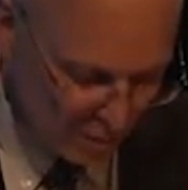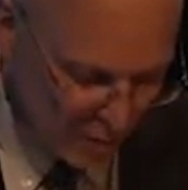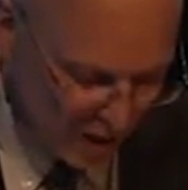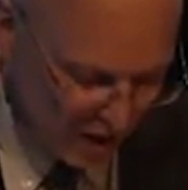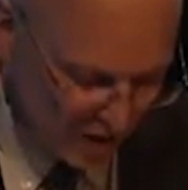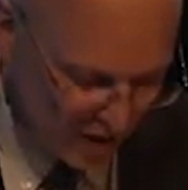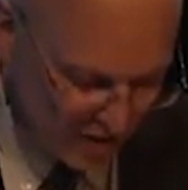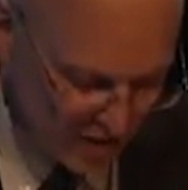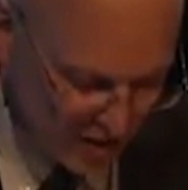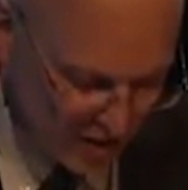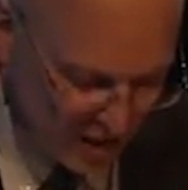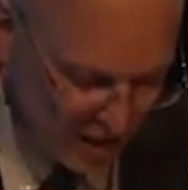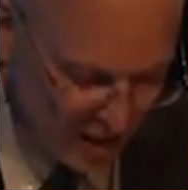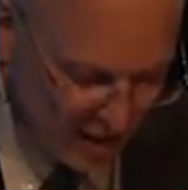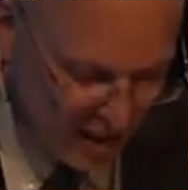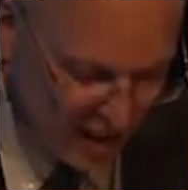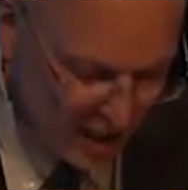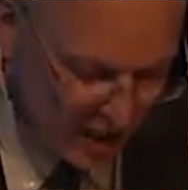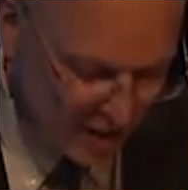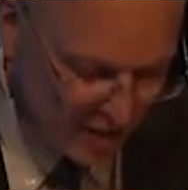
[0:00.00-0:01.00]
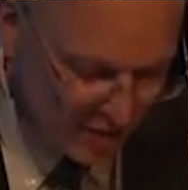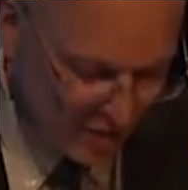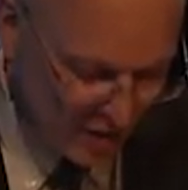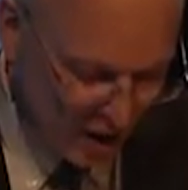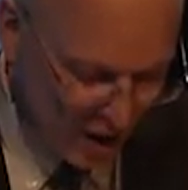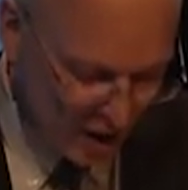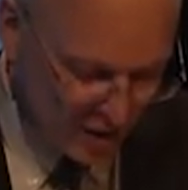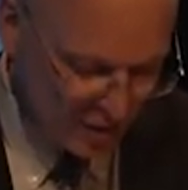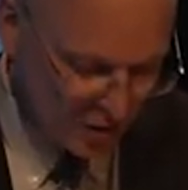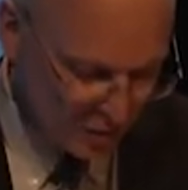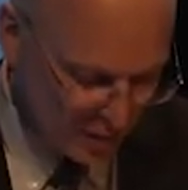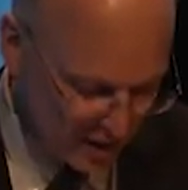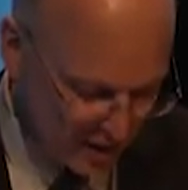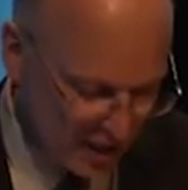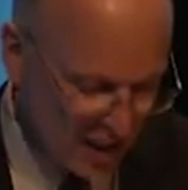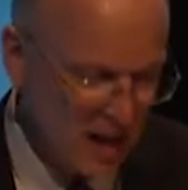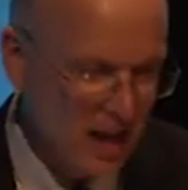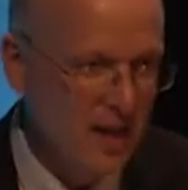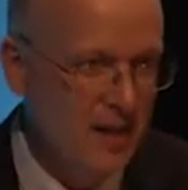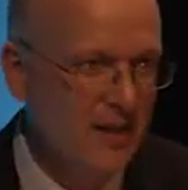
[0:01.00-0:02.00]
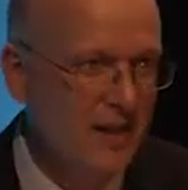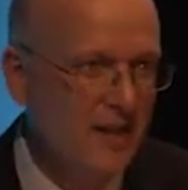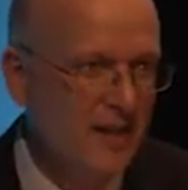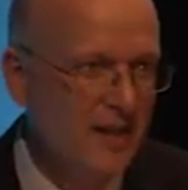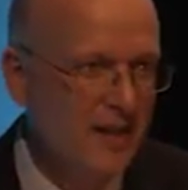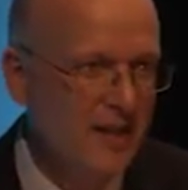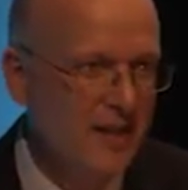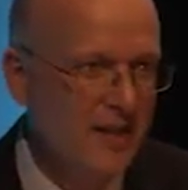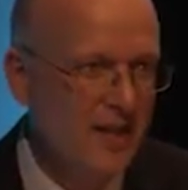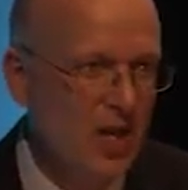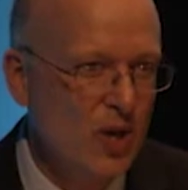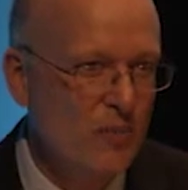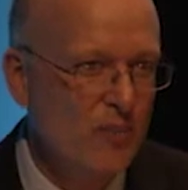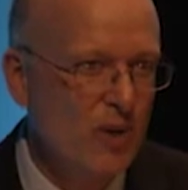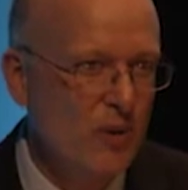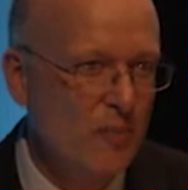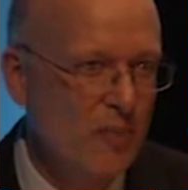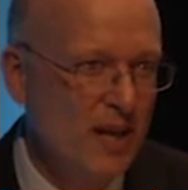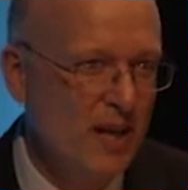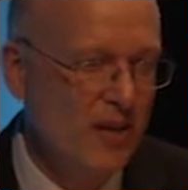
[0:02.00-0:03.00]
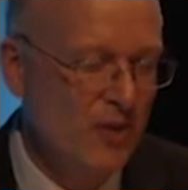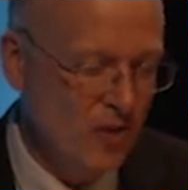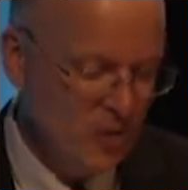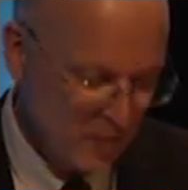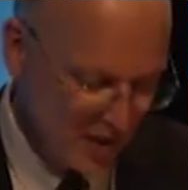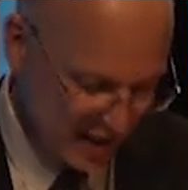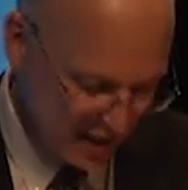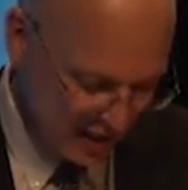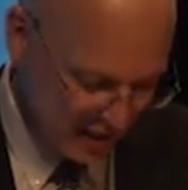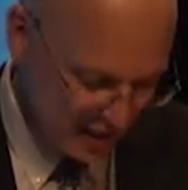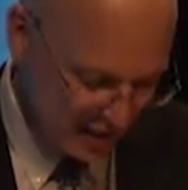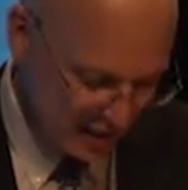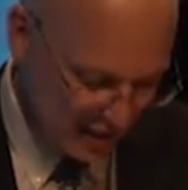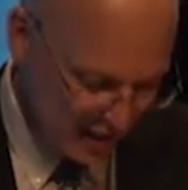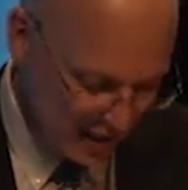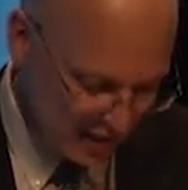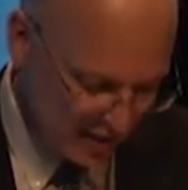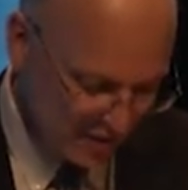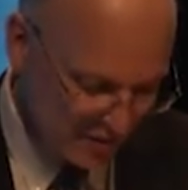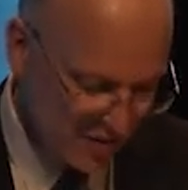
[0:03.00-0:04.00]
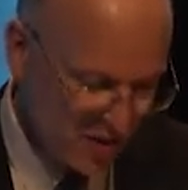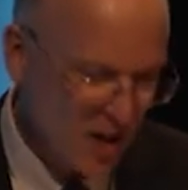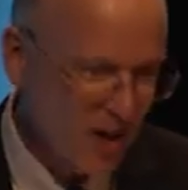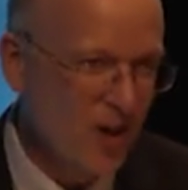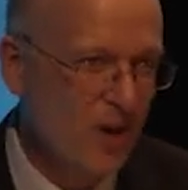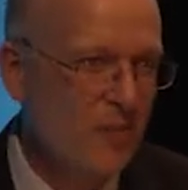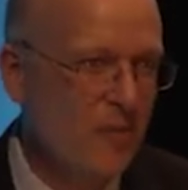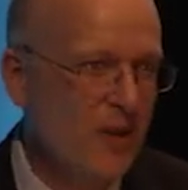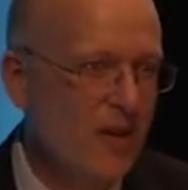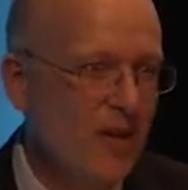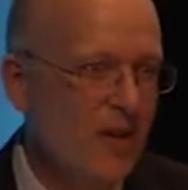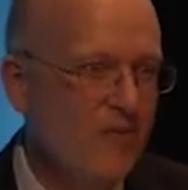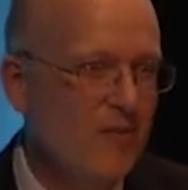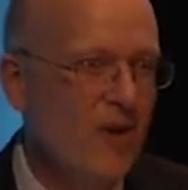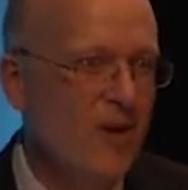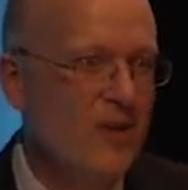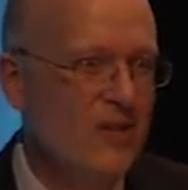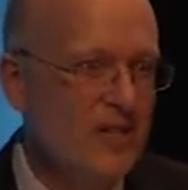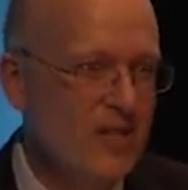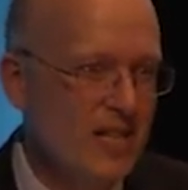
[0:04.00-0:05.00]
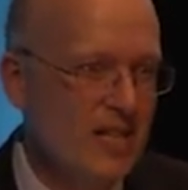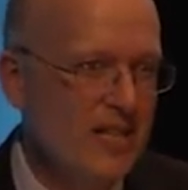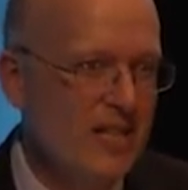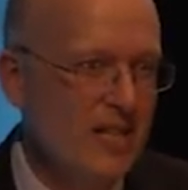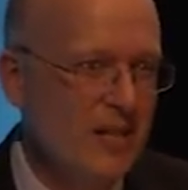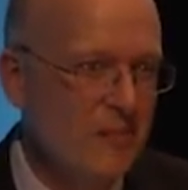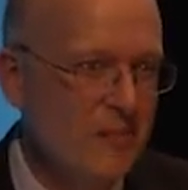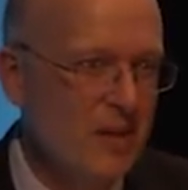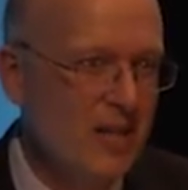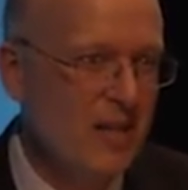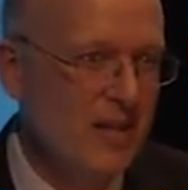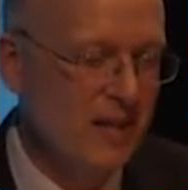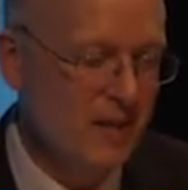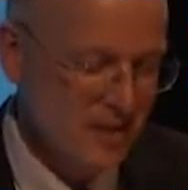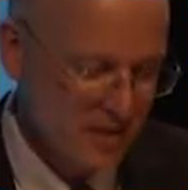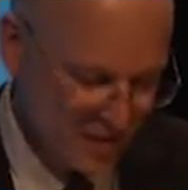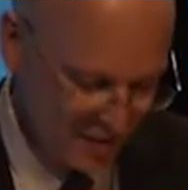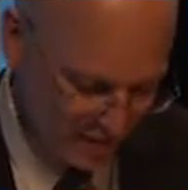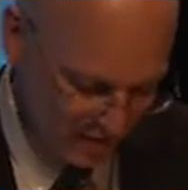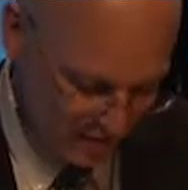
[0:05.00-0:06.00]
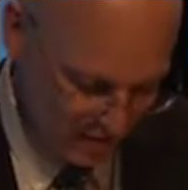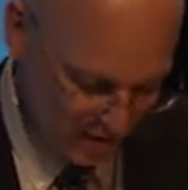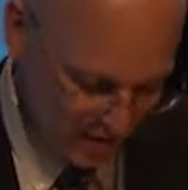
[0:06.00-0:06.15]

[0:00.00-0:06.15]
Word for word: but are instead a kind of automaton that are propelled by the collective karma of all sentient beings.